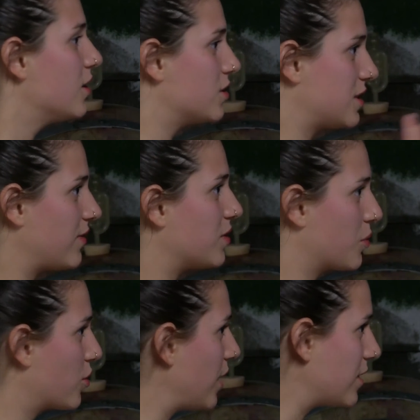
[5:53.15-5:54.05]
You just have
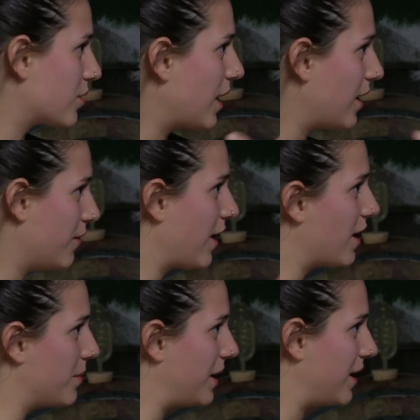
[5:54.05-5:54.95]
to create the right
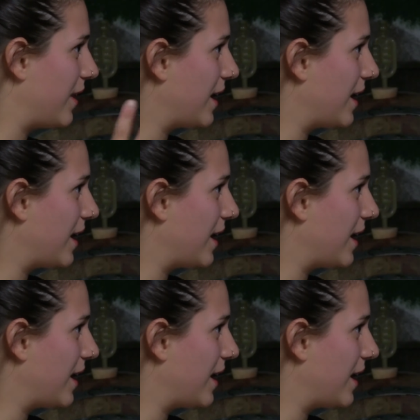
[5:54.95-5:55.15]
environment in